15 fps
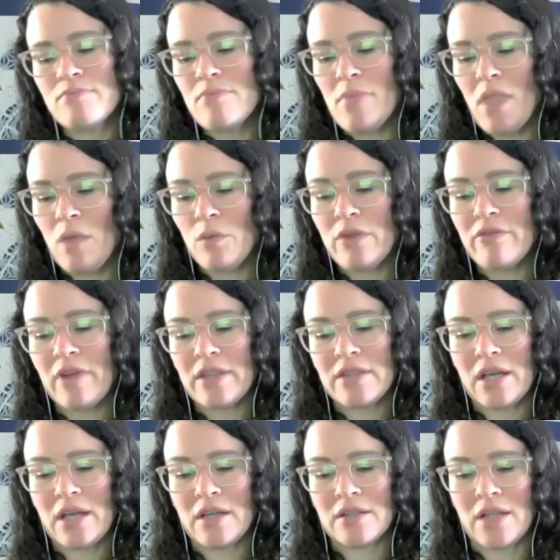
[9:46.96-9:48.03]
We find
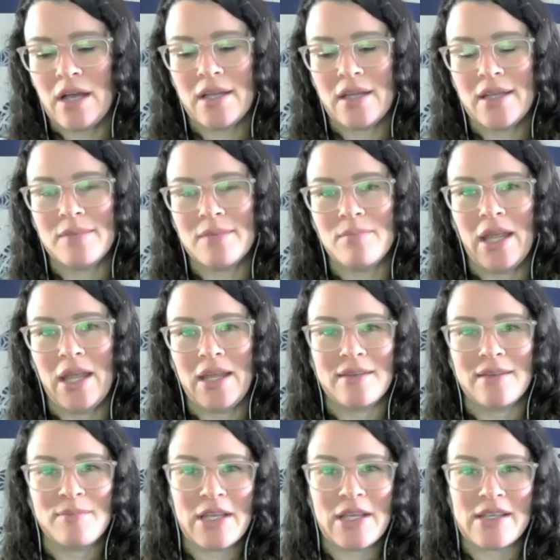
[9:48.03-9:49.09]
that a lot in
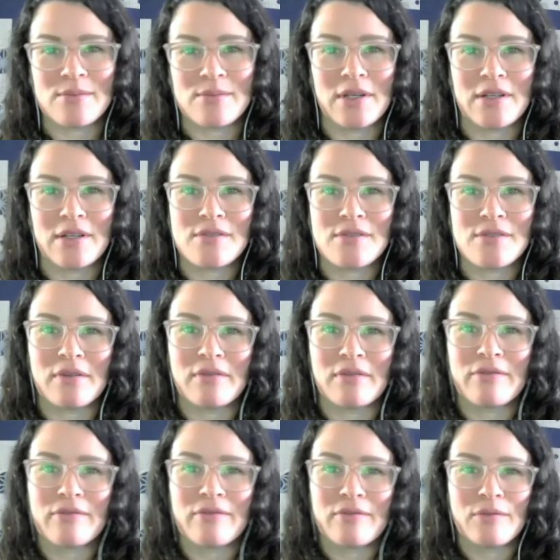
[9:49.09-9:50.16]
Maine, because
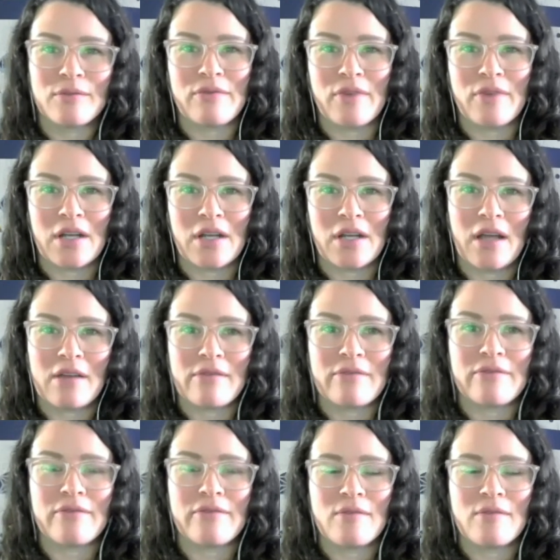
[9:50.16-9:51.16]
we've got a lot of